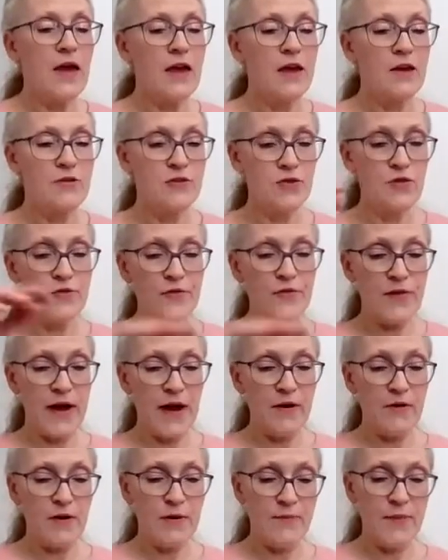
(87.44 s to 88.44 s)
in your
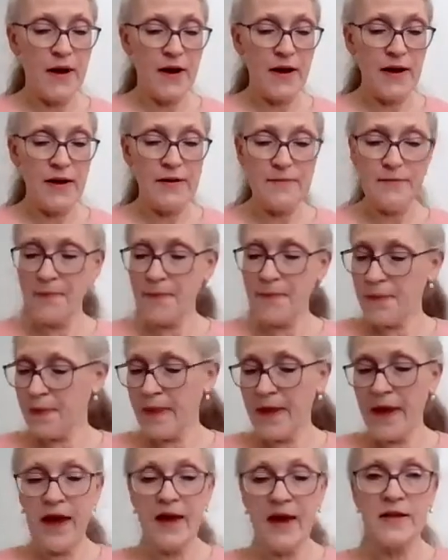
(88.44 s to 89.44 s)
flower pot.
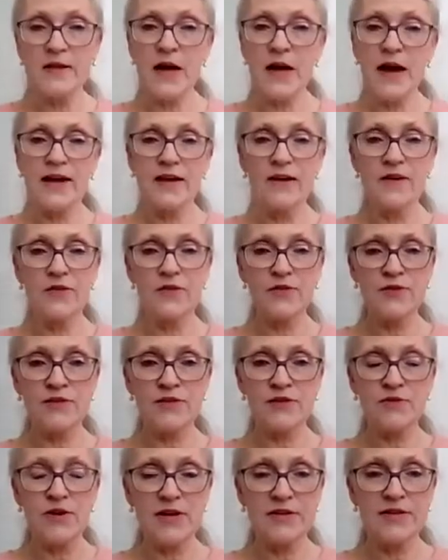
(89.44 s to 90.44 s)
And I
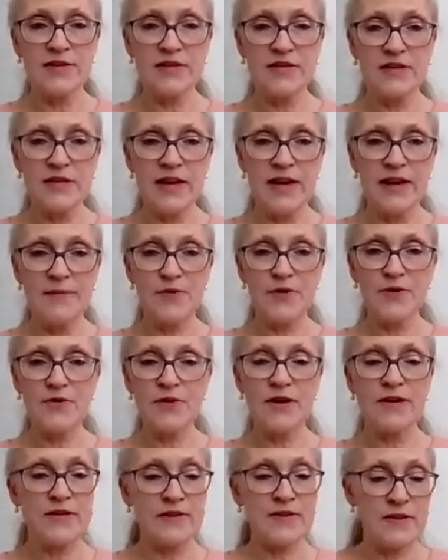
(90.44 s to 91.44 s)
crisscrossed tape
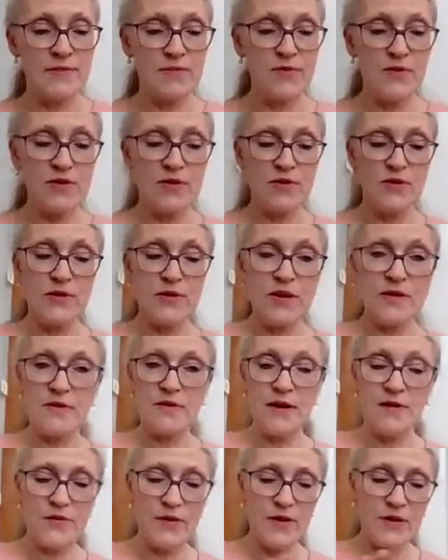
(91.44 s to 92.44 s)
across them so that
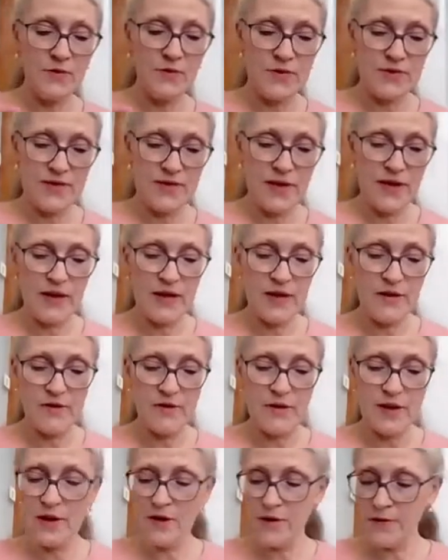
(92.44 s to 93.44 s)
everything would stay in
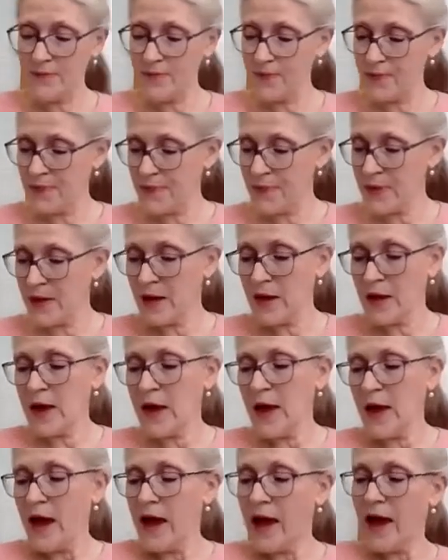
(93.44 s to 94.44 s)
there.
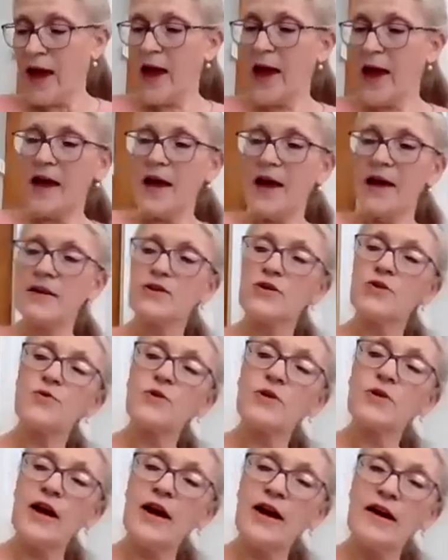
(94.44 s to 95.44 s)
And you
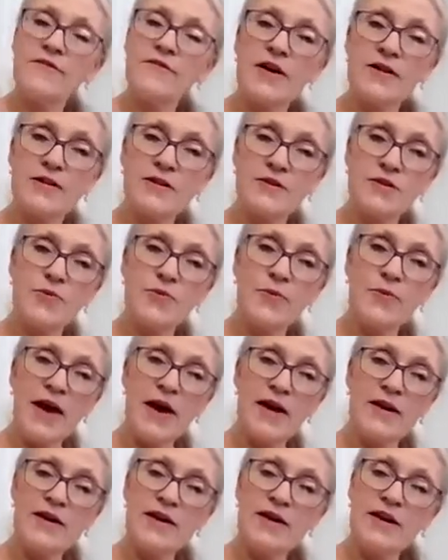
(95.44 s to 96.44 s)
will have a little
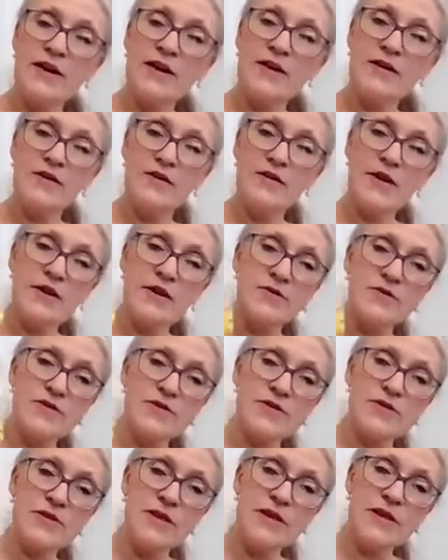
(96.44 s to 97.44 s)
baggie that
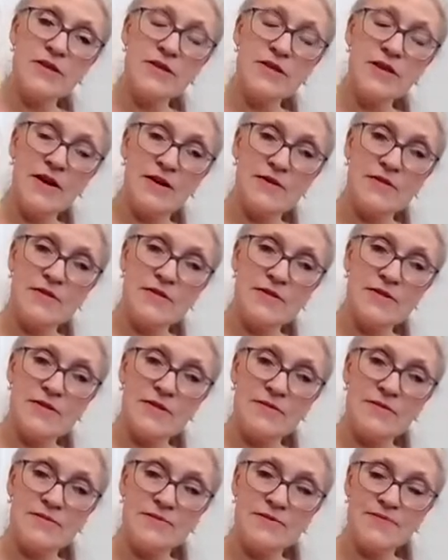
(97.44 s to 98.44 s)
looks like this.
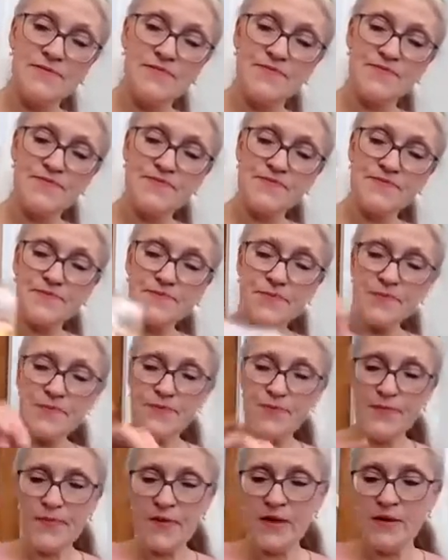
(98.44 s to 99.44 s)

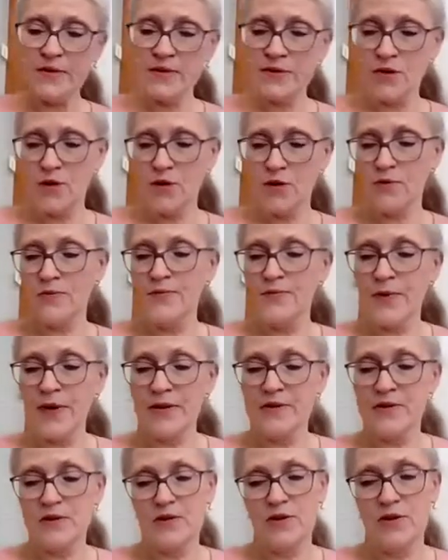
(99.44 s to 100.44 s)
So
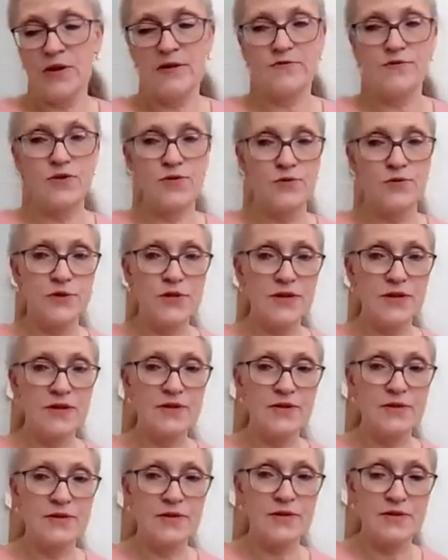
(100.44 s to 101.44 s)
you'll have 2 of
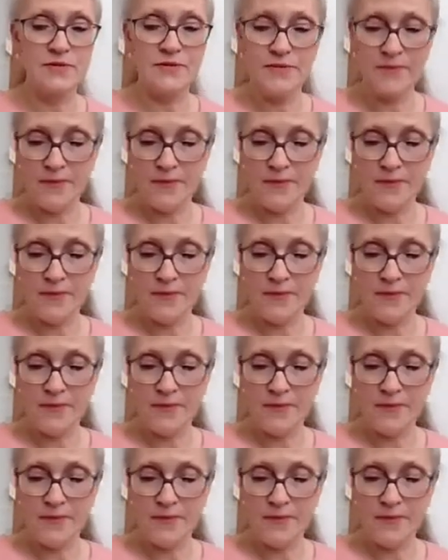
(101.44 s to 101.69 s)
these